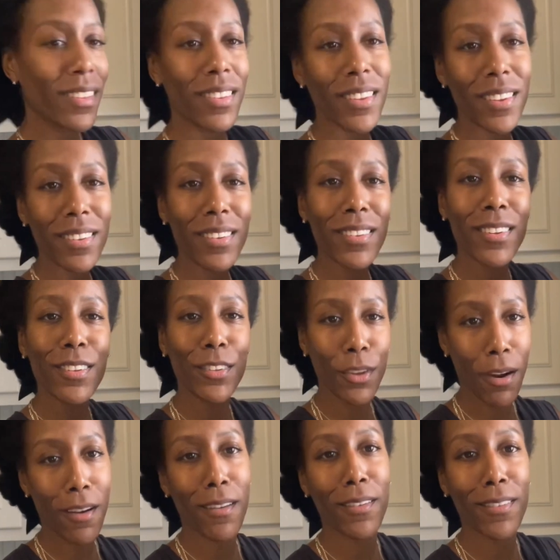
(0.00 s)
This is the
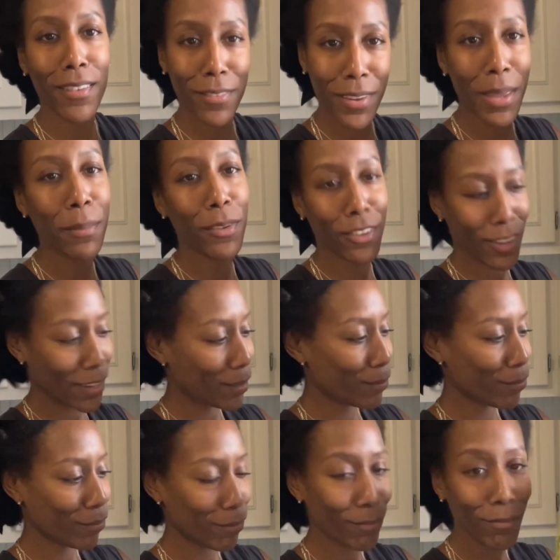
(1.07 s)
star of kimchi,
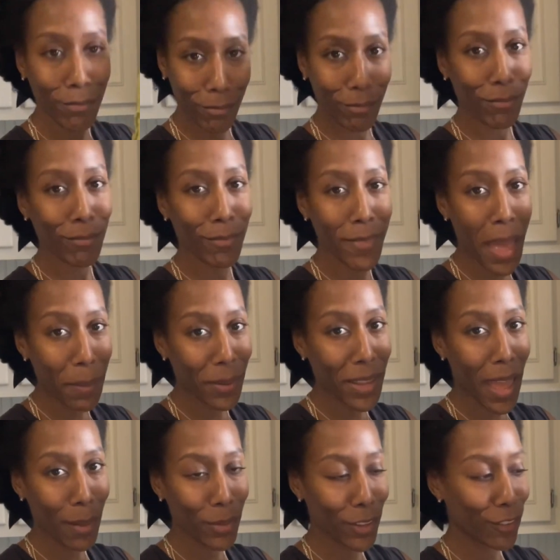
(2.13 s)
Napa
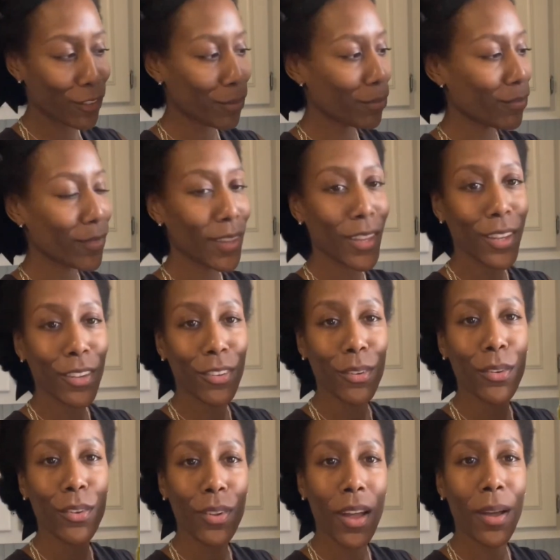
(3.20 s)
cabbage. So
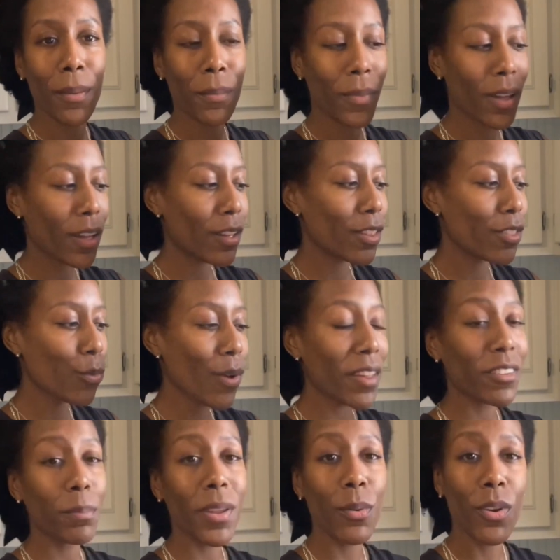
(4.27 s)
the
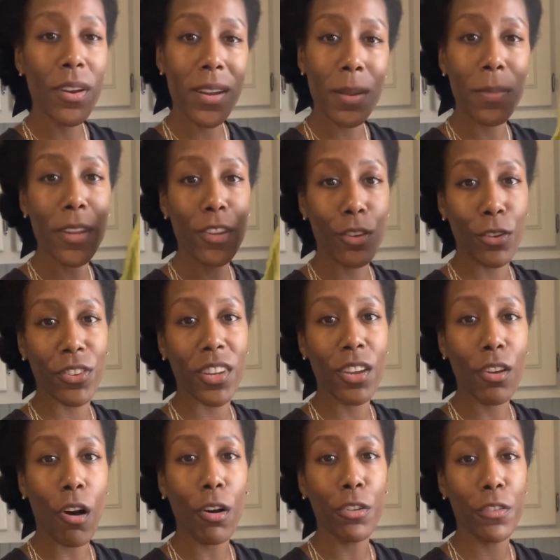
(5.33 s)
recipe we're going to be using
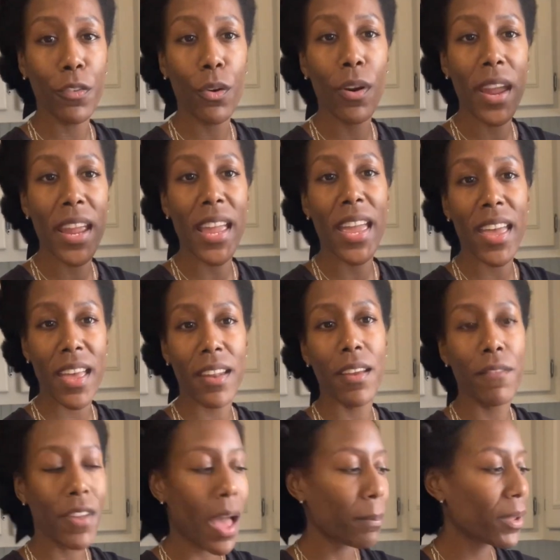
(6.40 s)
calls for a head
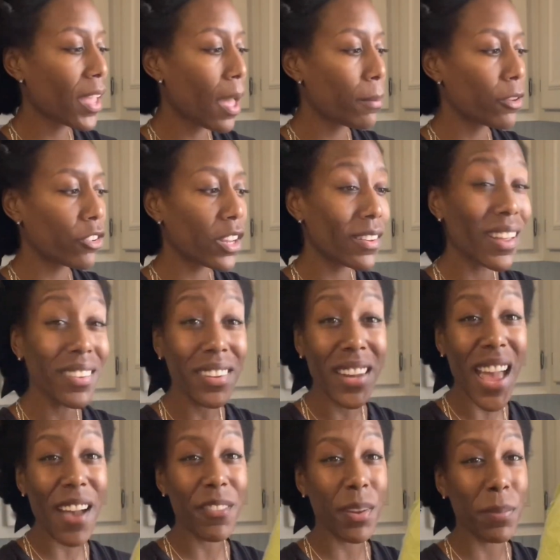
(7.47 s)
of Napa cabbage. It doesn't
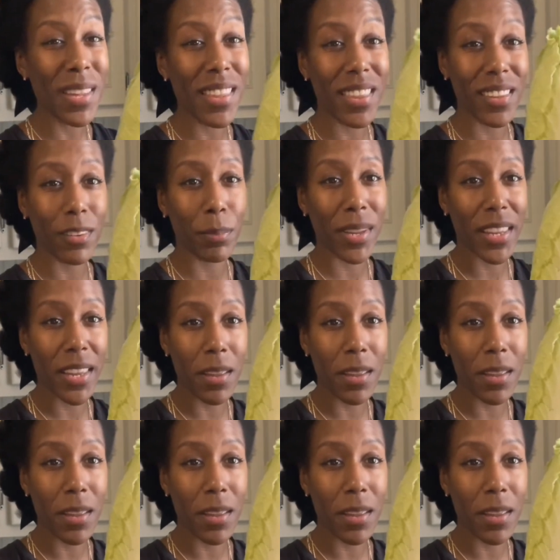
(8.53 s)
have to be this big.